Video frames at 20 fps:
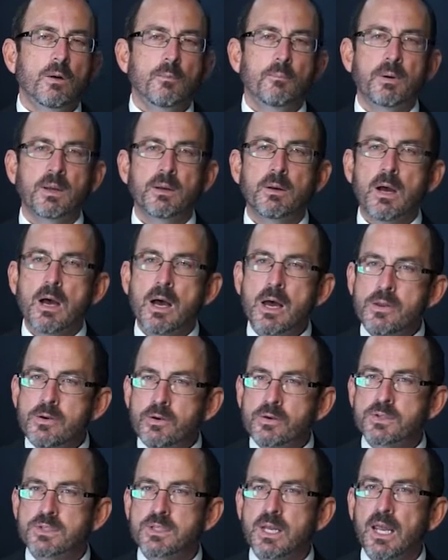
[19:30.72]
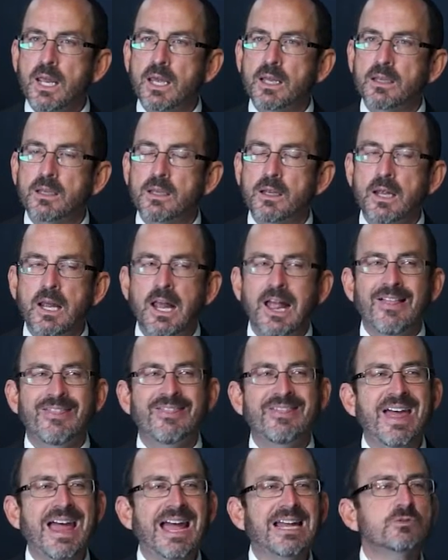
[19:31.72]
But understand,
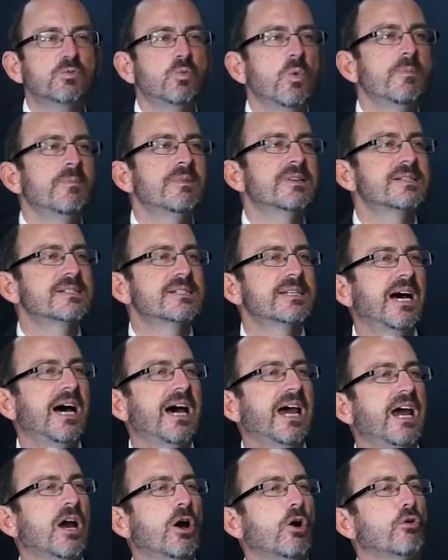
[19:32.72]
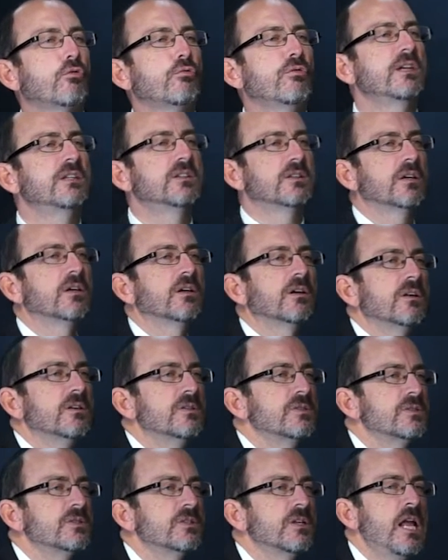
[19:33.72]
that's when Messiah
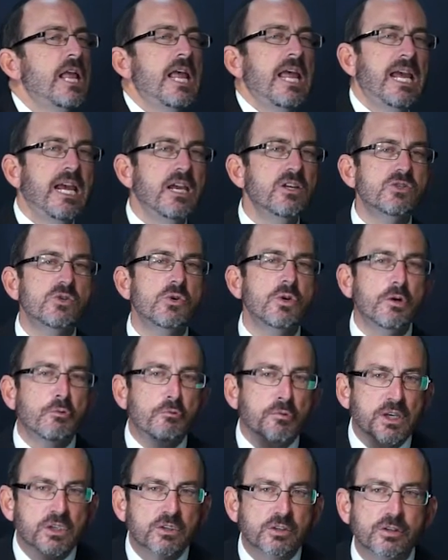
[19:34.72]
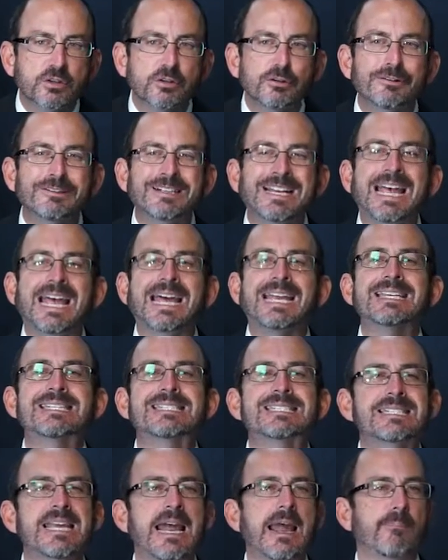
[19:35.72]
returns. He's going to return and
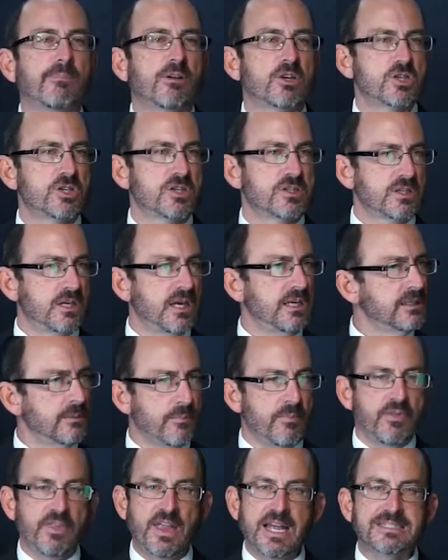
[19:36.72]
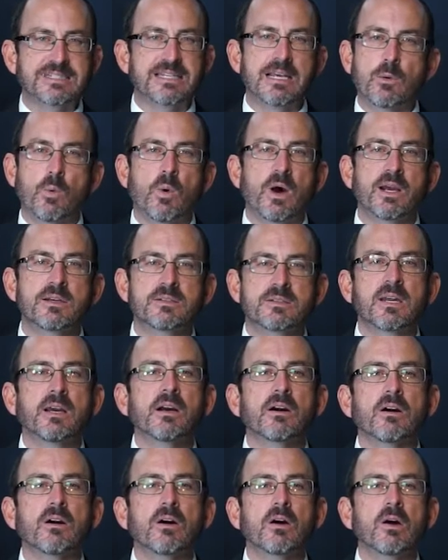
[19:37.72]
establish his kingdom. That's not why he's
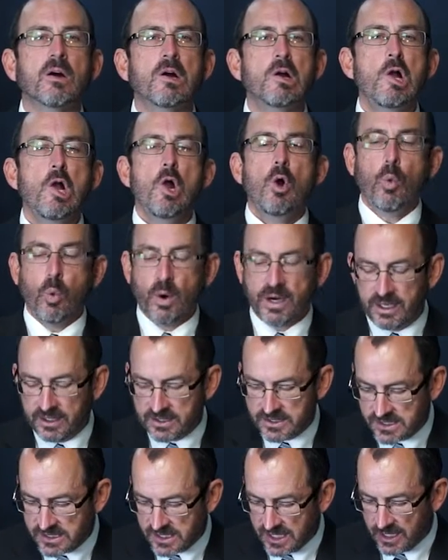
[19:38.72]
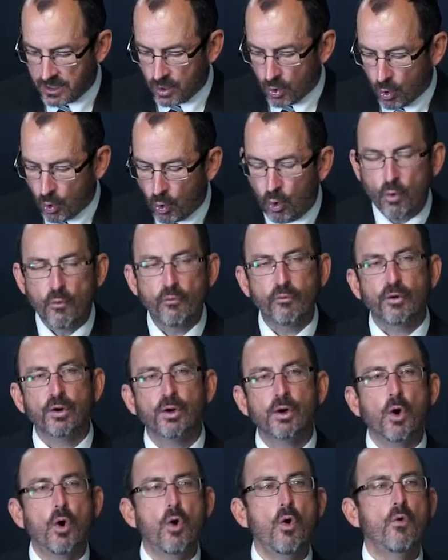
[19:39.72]
here. What he has said over
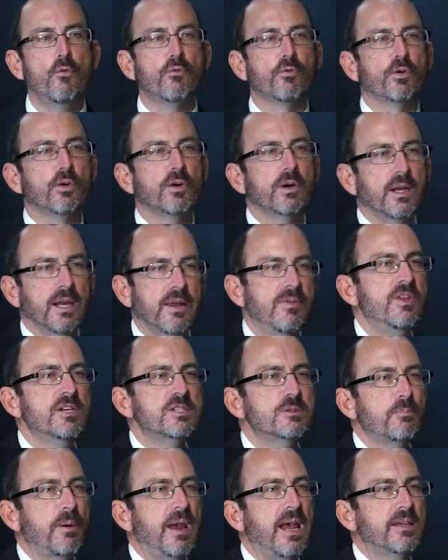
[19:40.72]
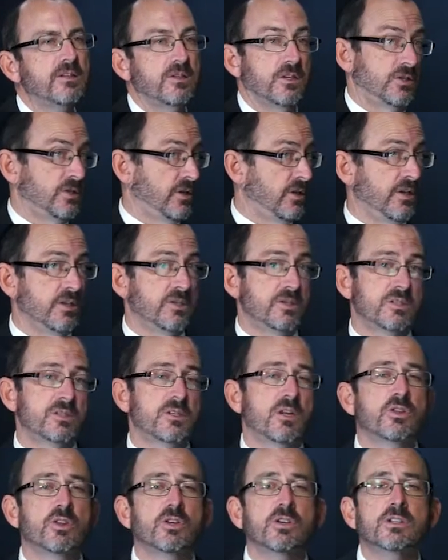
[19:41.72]
and over in this passage, this is
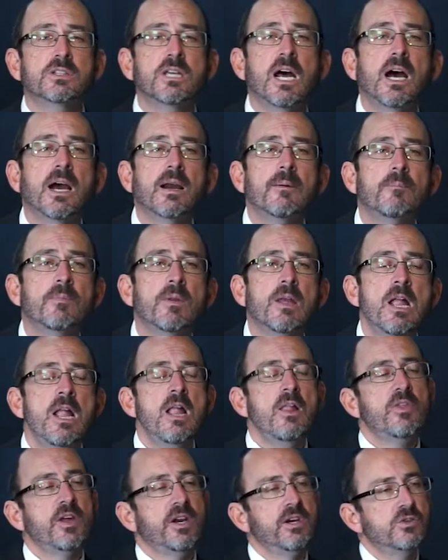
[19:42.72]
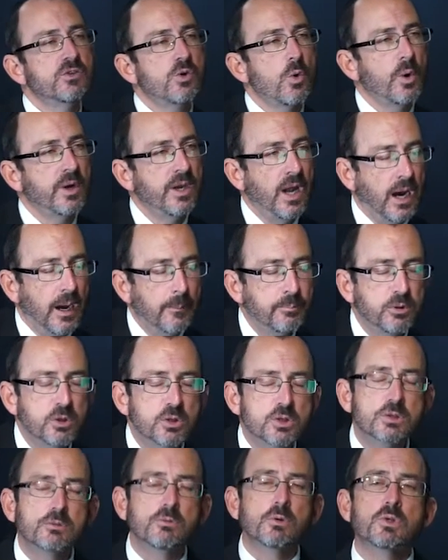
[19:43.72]
the third time, that he's going up
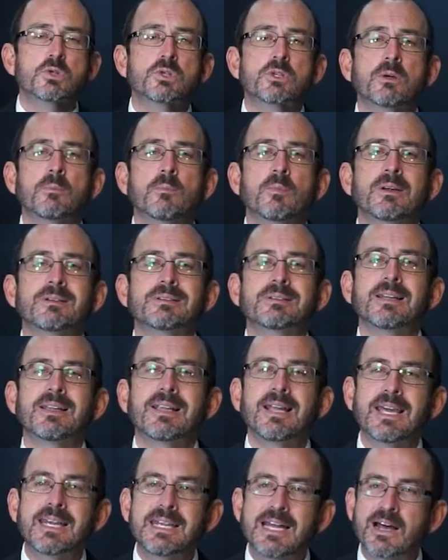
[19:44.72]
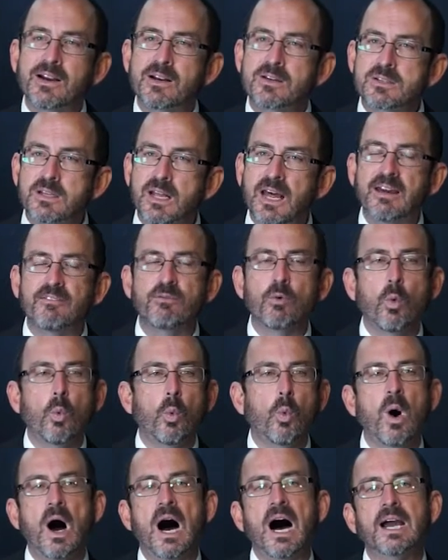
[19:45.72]
to Jerusalem to lay down his life.
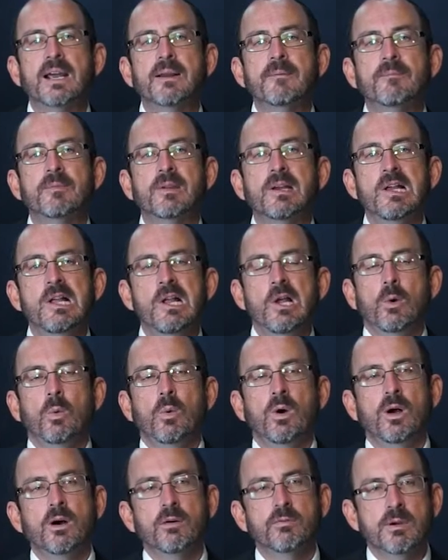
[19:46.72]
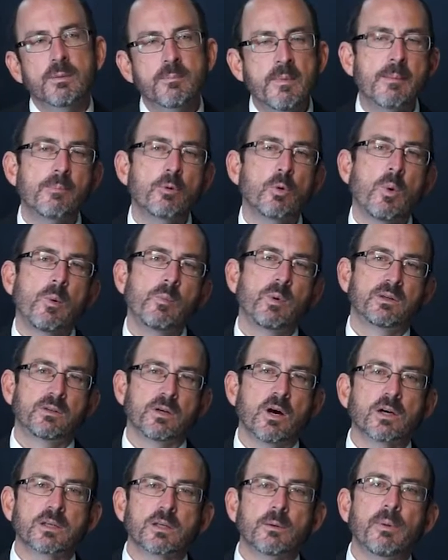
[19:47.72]
Why? Well, remember what we
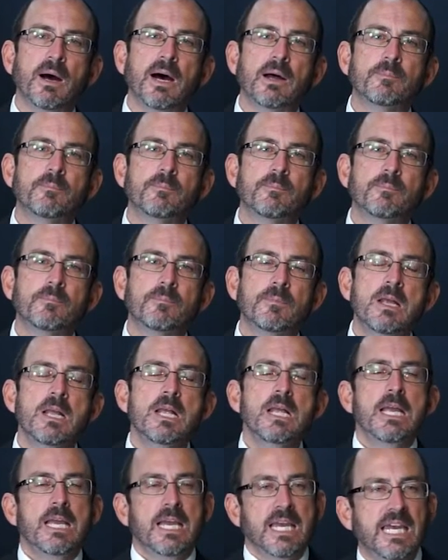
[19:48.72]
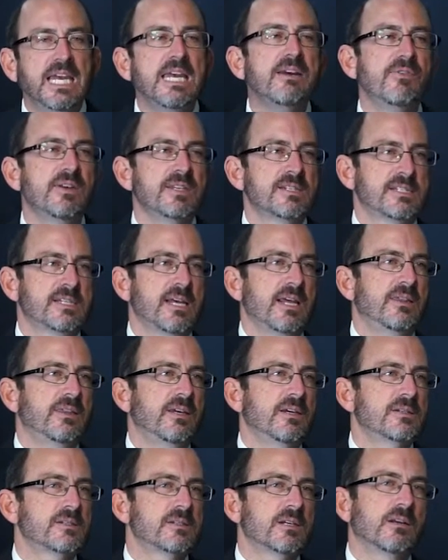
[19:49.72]
talked about. He even said
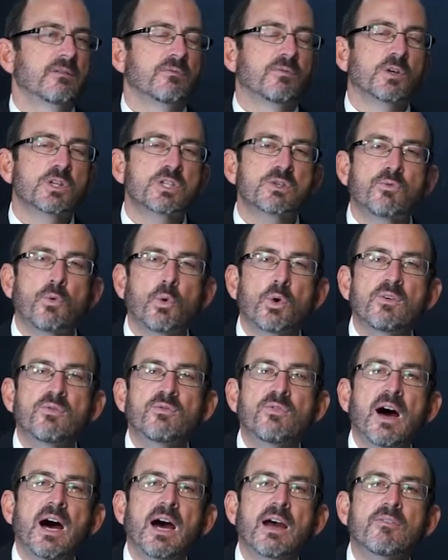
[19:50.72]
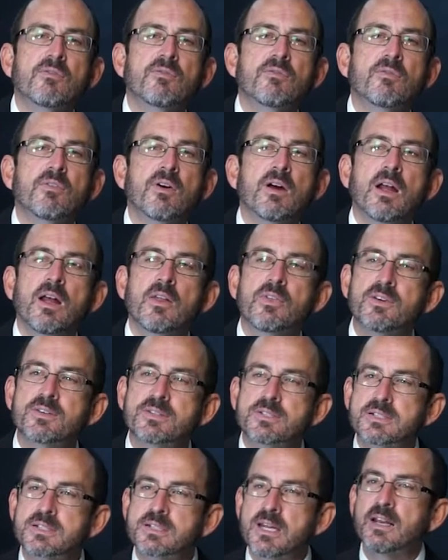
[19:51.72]
this in verse 45 the
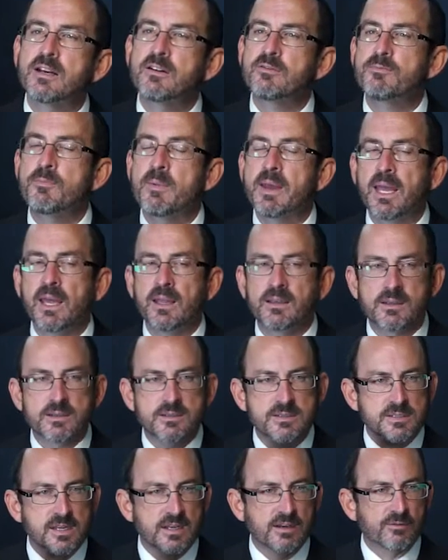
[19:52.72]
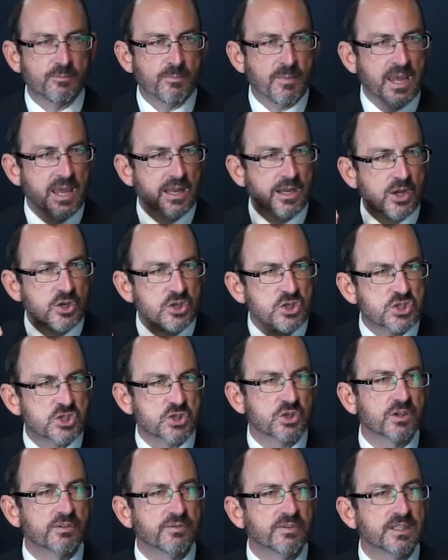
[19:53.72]
Son of Man, Son of Man,
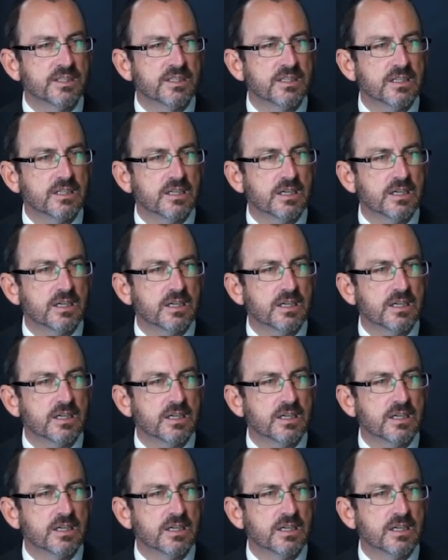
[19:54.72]
servant.